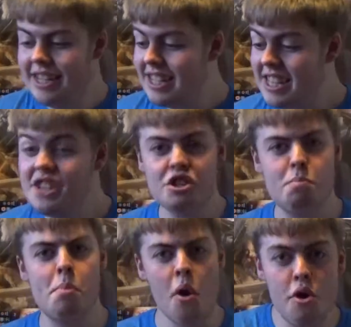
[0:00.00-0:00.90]
He
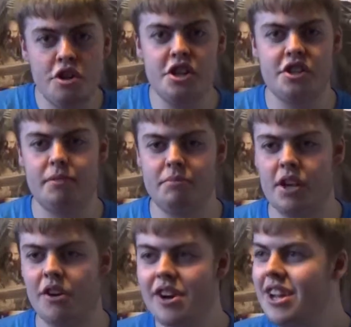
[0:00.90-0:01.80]
just pushes
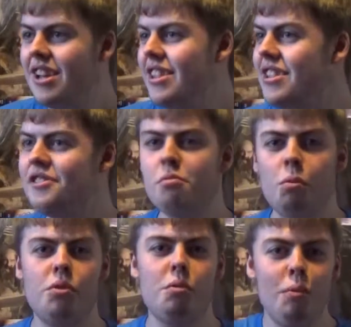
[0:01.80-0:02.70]
himself. This
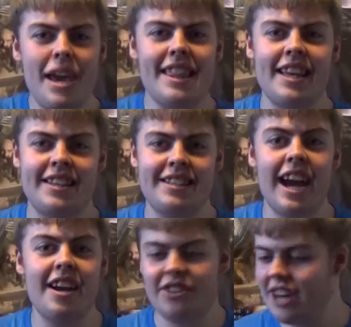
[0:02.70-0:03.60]
the weight that his
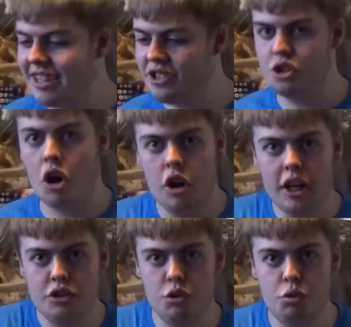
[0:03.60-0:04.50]
character has is all
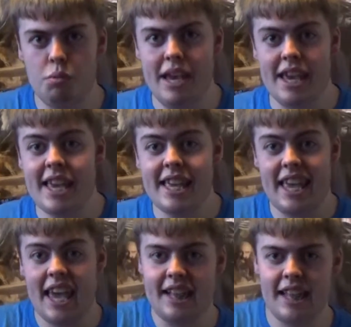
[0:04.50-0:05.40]
his own weight. He
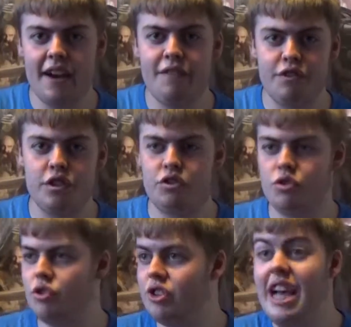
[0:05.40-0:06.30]
gained that for this
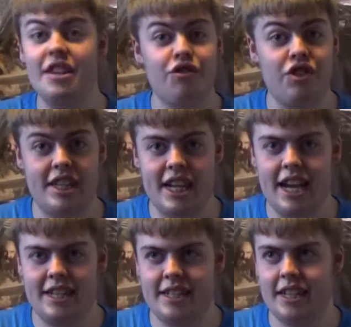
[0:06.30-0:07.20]
role. That's
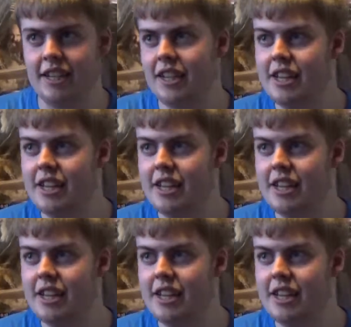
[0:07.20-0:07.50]
fantastic.